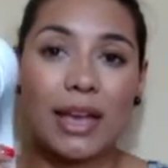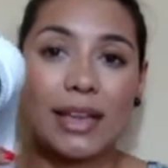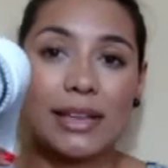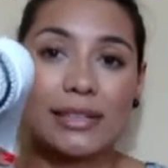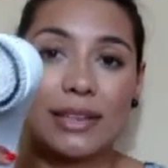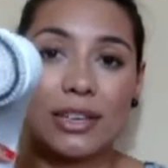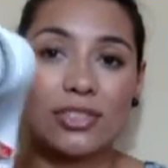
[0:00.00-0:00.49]

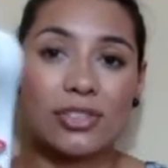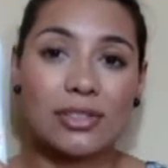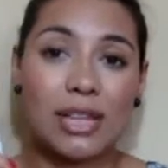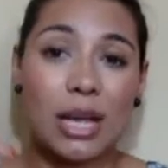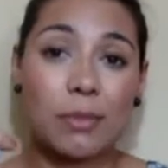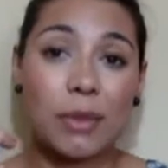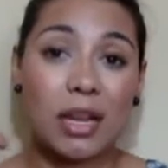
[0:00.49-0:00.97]
guess I just
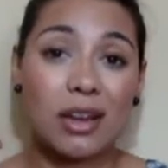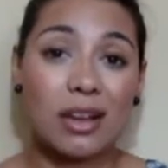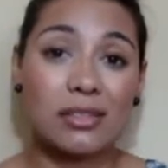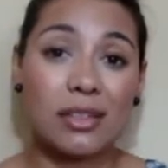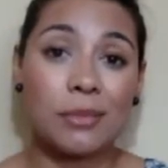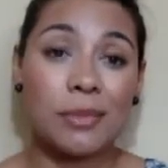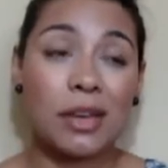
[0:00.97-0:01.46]
like my
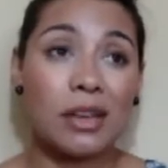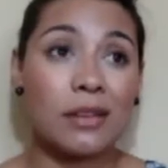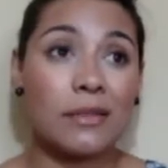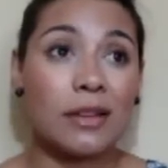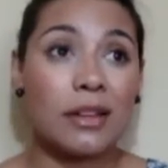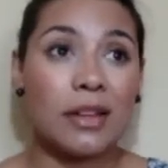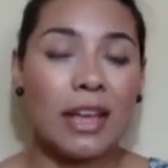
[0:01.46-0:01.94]
Noxzema,
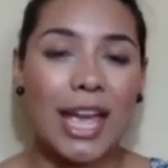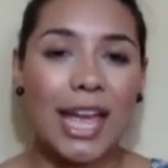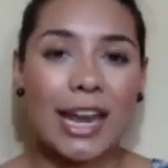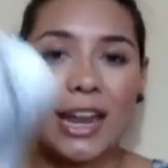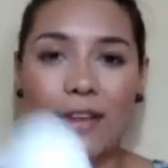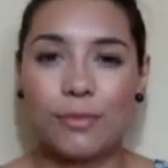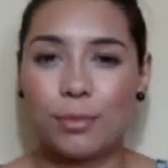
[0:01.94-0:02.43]

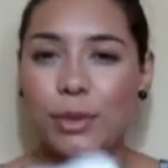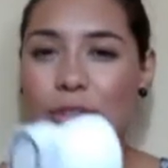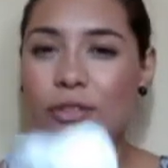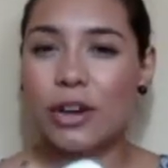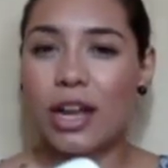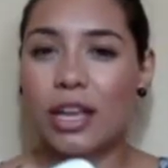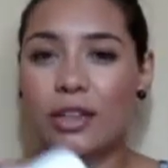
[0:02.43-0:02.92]
and I've been
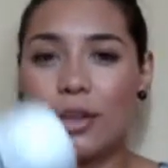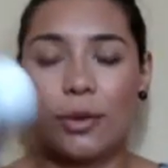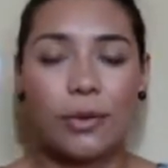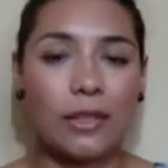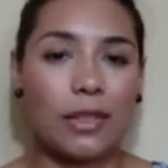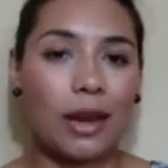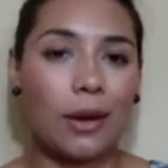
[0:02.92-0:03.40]
trying a new
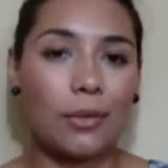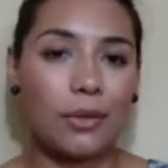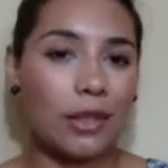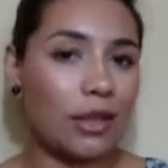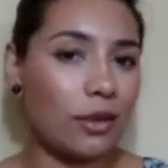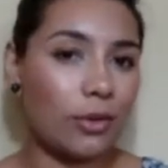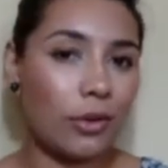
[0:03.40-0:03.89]
one that I will
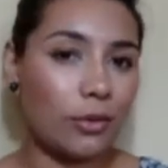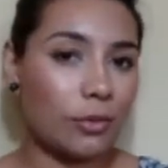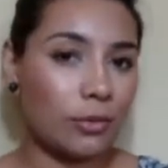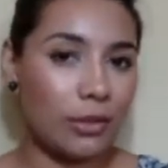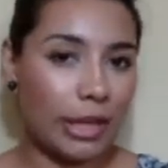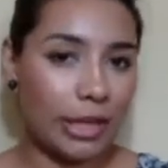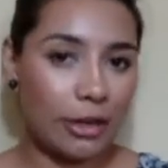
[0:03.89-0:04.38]
let you know
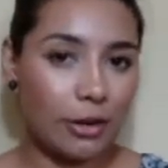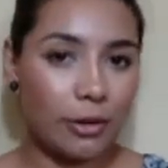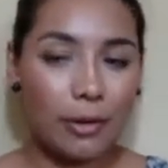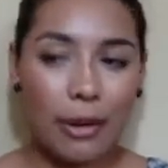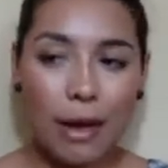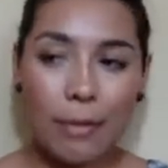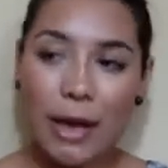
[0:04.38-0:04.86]

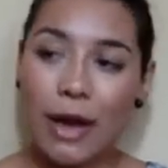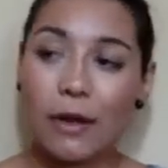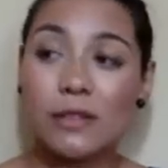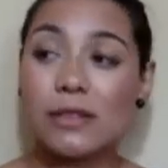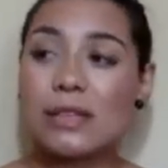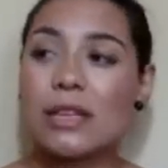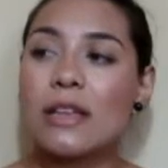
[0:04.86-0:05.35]
later
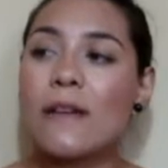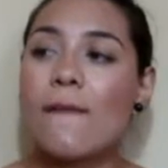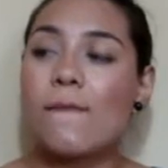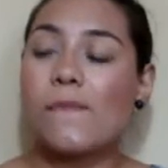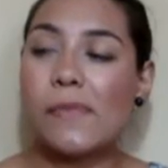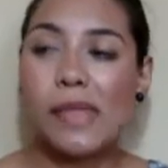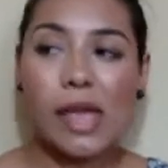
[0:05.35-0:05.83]
about.
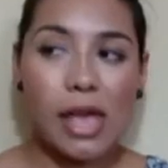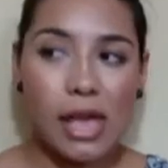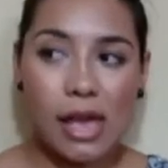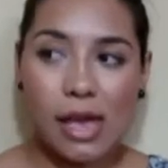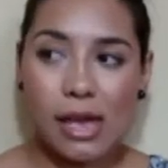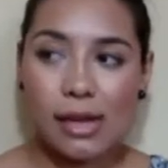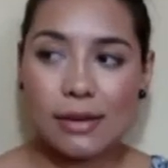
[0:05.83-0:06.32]

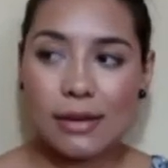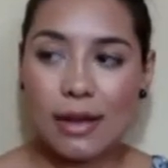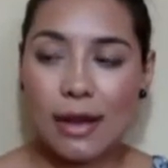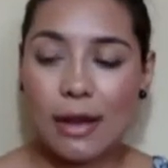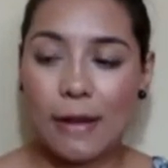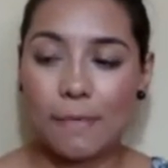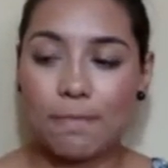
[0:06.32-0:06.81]
And
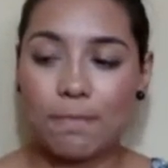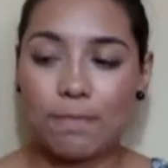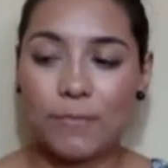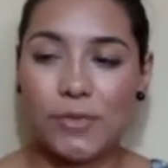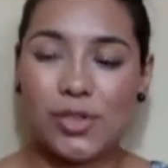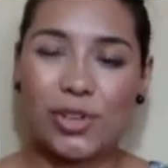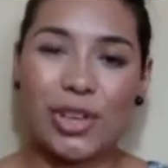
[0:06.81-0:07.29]
um,
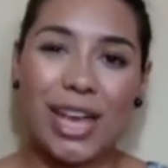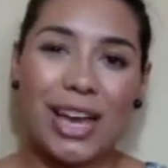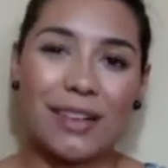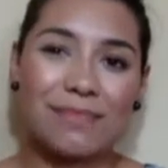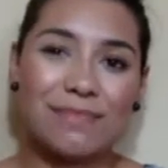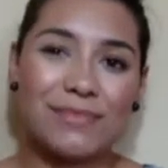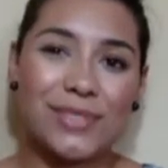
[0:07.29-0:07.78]
so
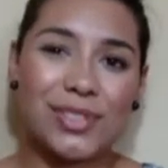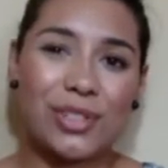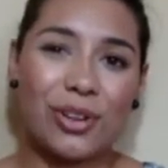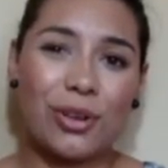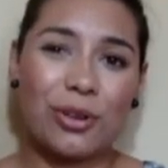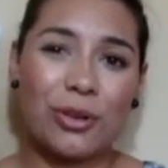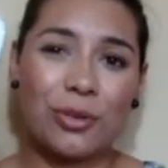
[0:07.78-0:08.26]
yeah,
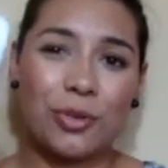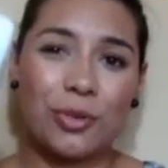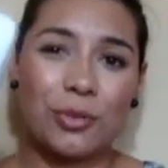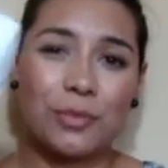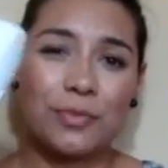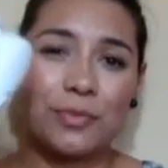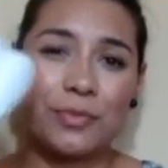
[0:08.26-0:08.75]

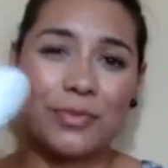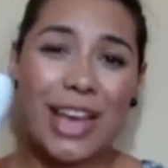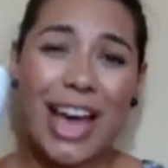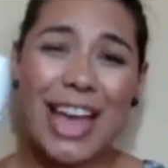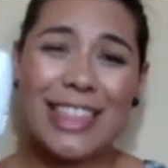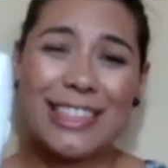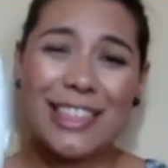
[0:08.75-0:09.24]
so
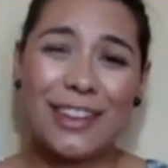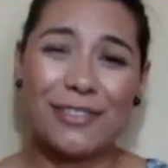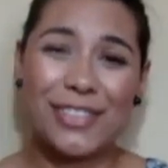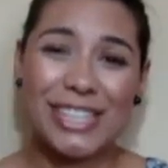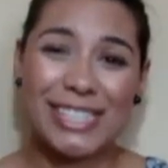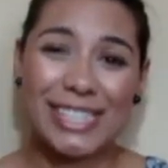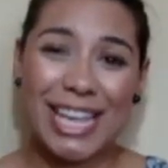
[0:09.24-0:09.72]
I love
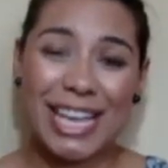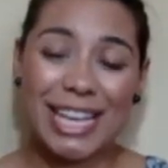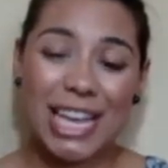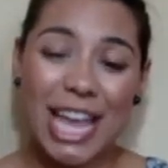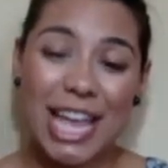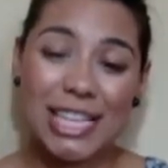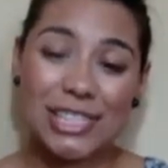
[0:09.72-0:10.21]
this thing.
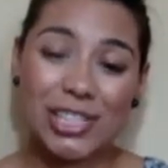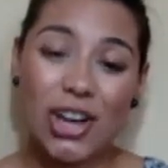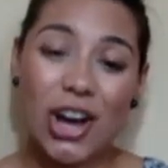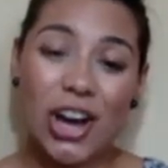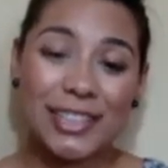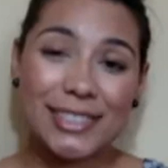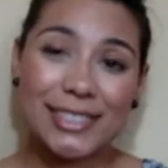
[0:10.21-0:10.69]
It's
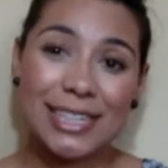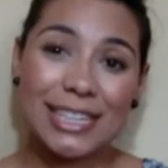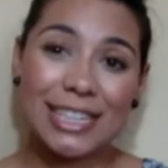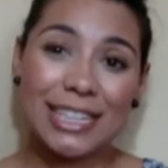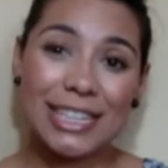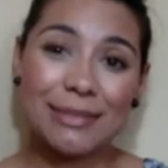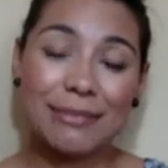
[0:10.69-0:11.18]

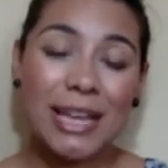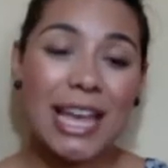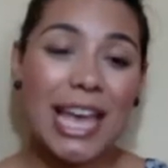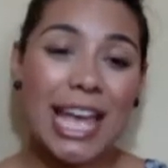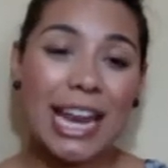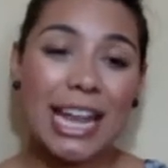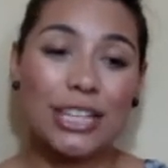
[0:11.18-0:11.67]
awesome.
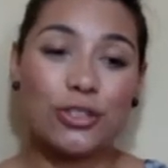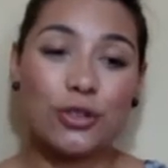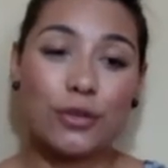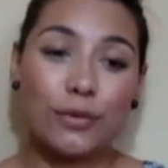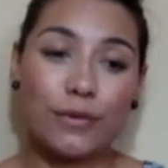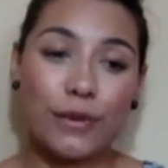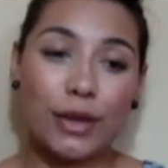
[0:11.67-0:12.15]
And I
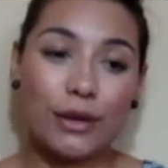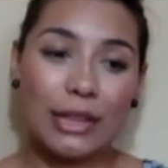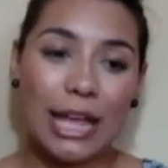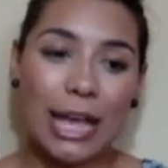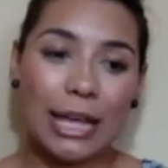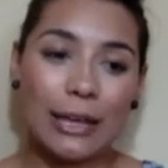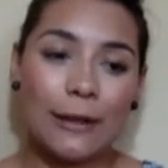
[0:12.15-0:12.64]
do feel
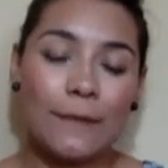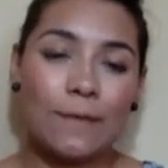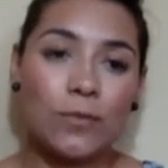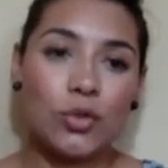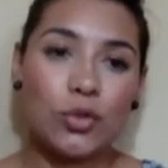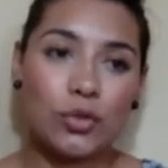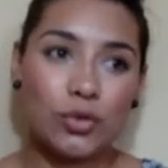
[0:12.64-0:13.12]
like
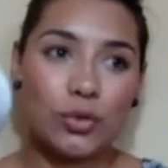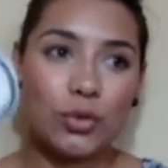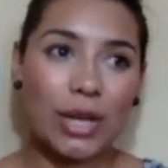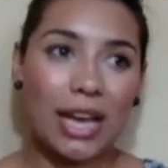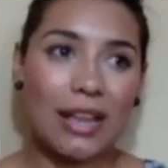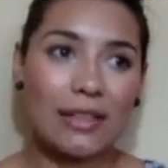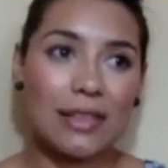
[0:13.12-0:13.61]
you do
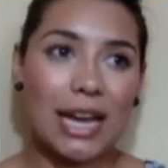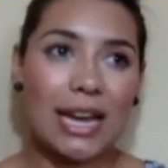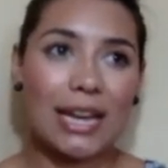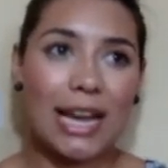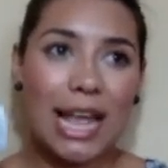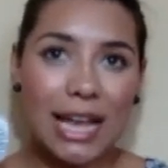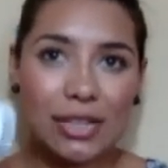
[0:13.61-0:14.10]
get
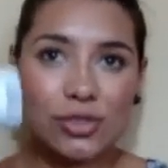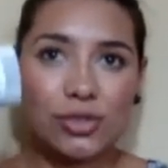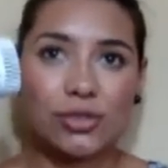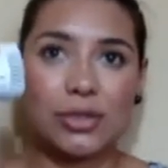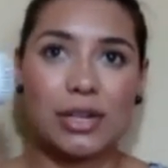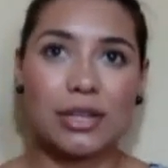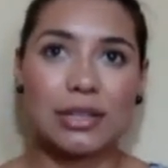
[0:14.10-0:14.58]
that
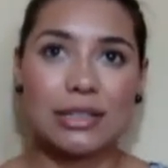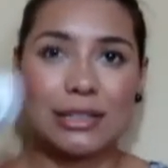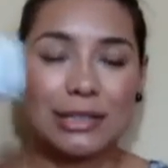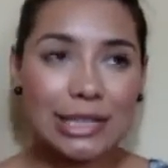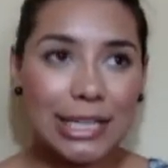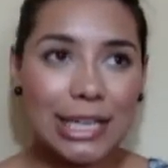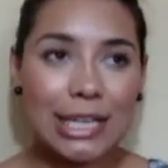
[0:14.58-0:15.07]
extra
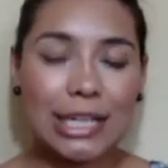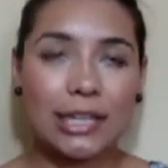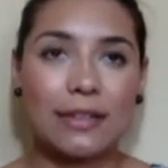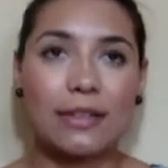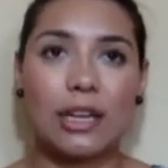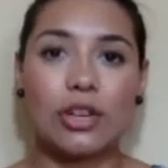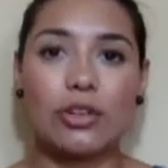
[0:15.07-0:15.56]

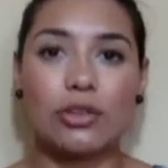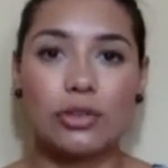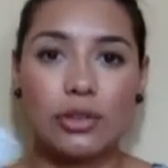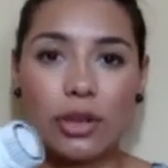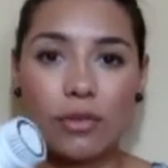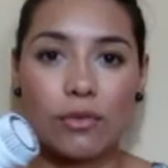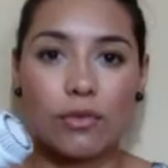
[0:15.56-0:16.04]
cleaning that you're
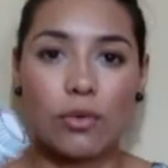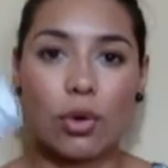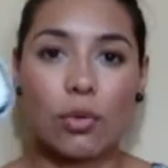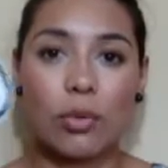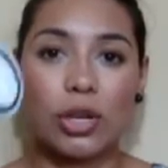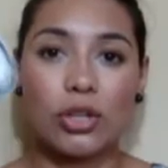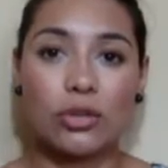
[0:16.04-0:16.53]
looking for
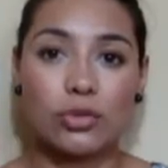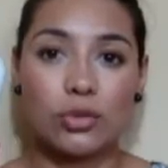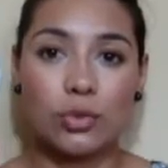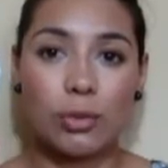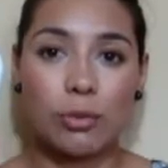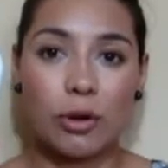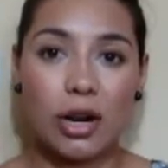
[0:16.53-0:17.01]
when you
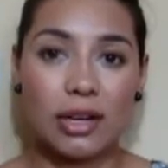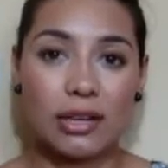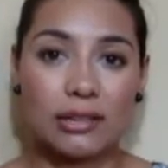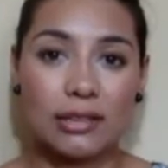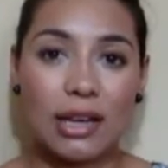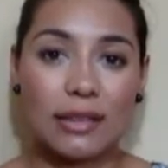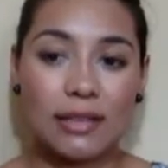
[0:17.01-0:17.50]
do a
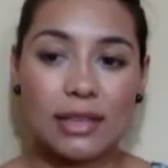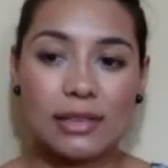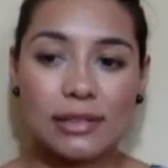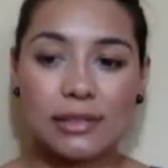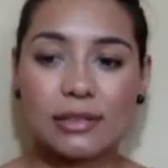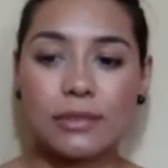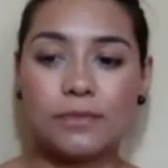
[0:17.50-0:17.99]
product like
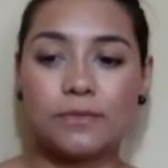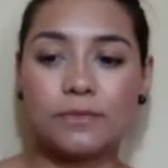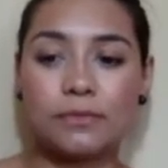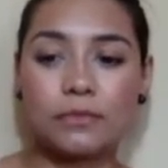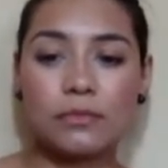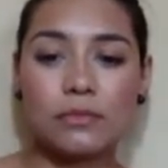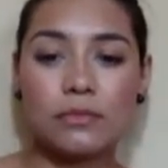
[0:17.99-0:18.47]
this.
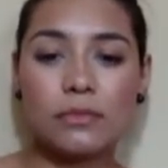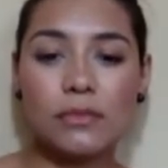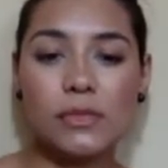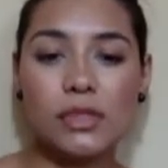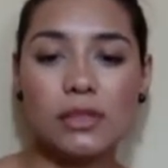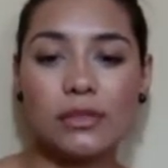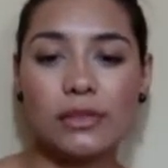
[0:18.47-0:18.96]

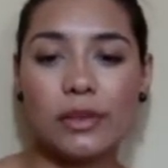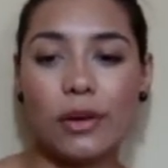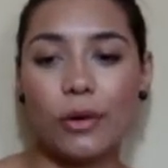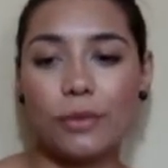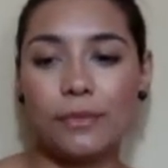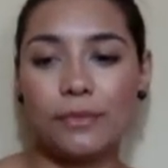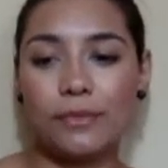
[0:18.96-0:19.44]

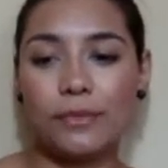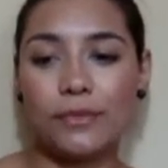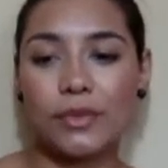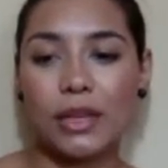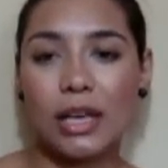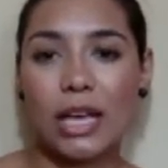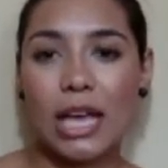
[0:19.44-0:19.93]
So
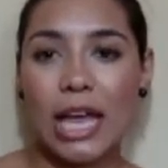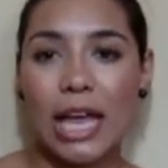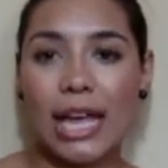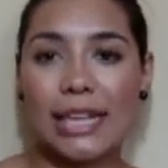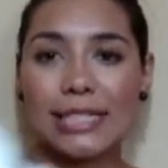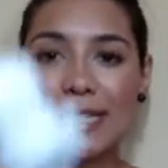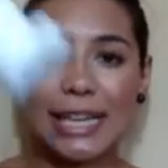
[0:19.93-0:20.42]

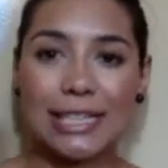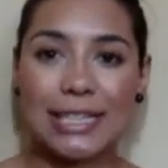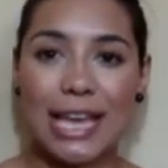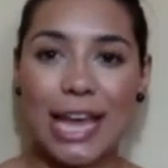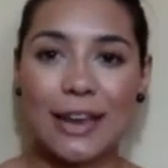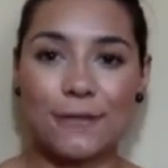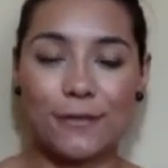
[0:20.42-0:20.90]
it's a
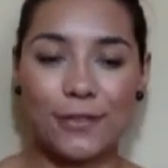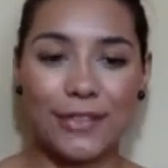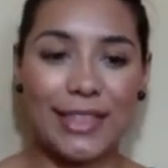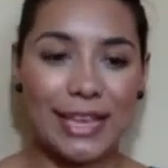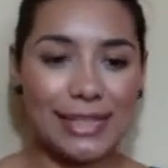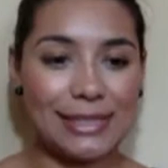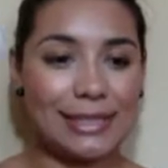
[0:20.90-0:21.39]
10 for
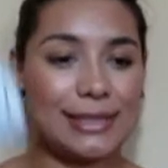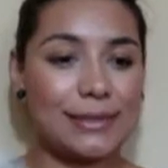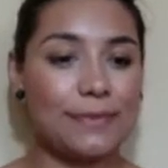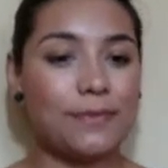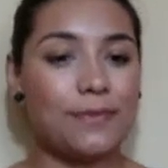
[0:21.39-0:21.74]
this.